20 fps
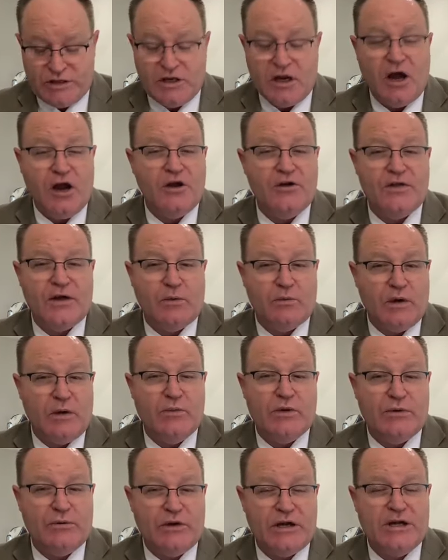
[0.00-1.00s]
We know that
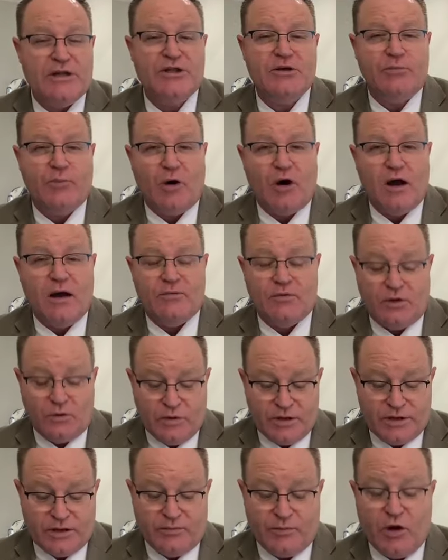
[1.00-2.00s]
when we read the Bible
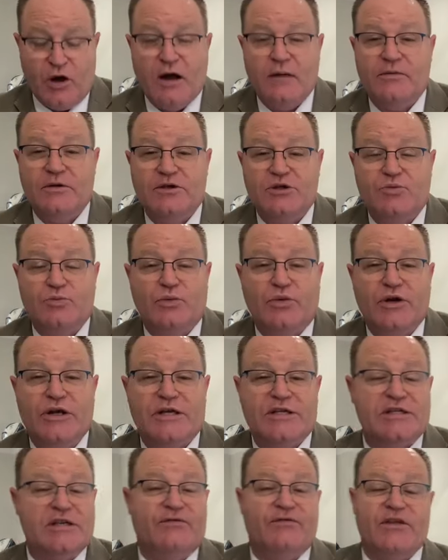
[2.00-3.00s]
or when the Bible is
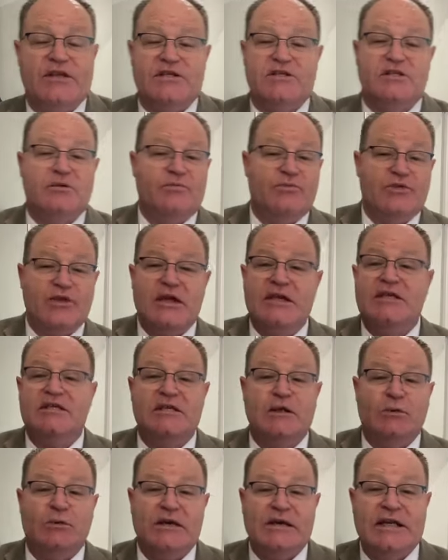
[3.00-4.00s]
preached, if there's some
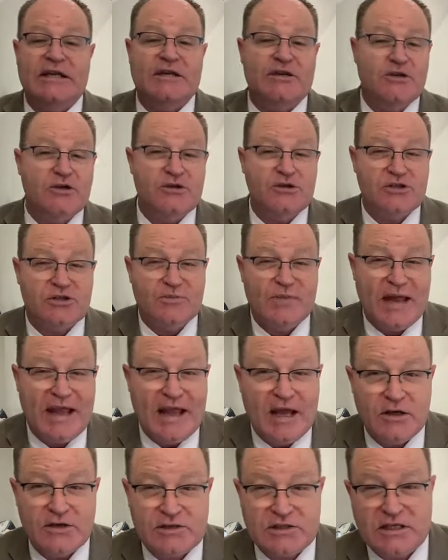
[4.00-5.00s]
things that we need to do some
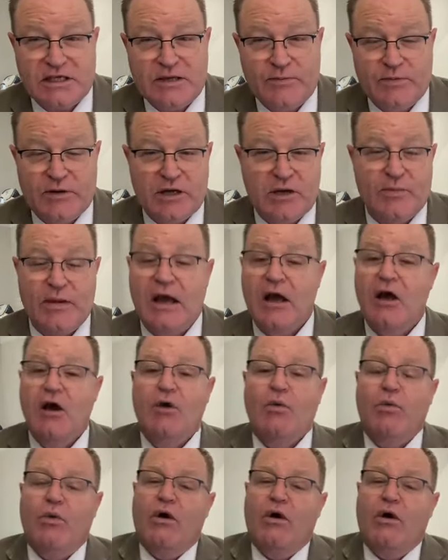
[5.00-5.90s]
housekeeping about.